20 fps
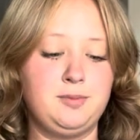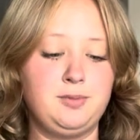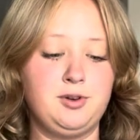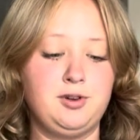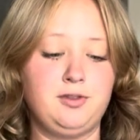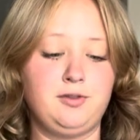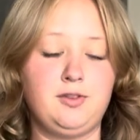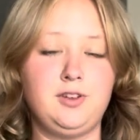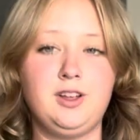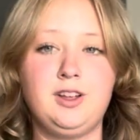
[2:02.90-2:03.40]

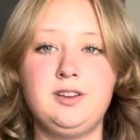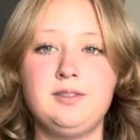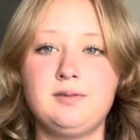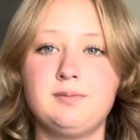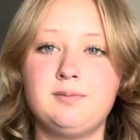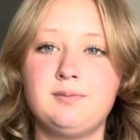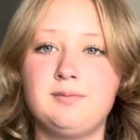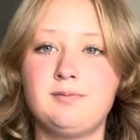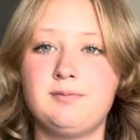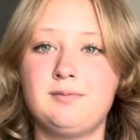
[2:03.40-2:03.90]
poofy.
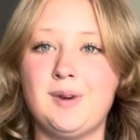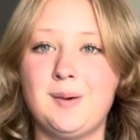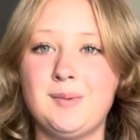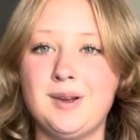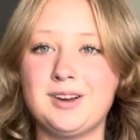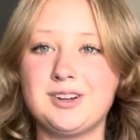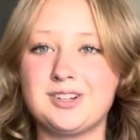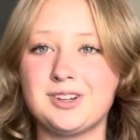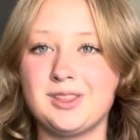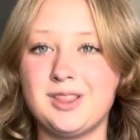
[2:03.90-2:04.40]
I'm
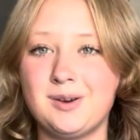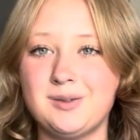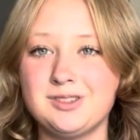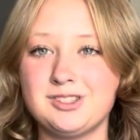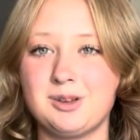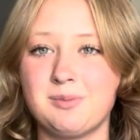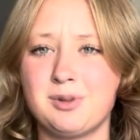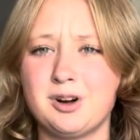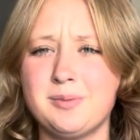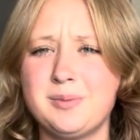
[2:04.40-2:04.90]
not sure that was
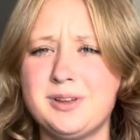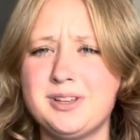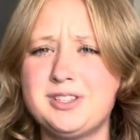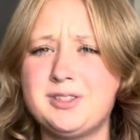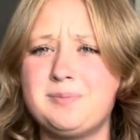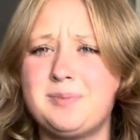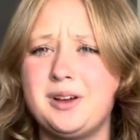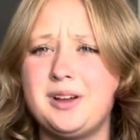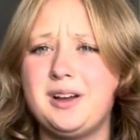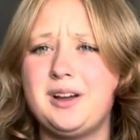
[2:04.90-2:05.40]
on purpose,
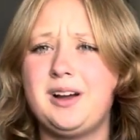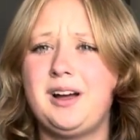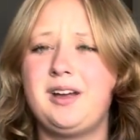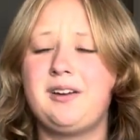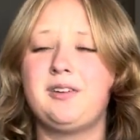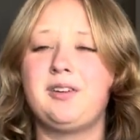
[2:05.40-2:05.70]
but I don't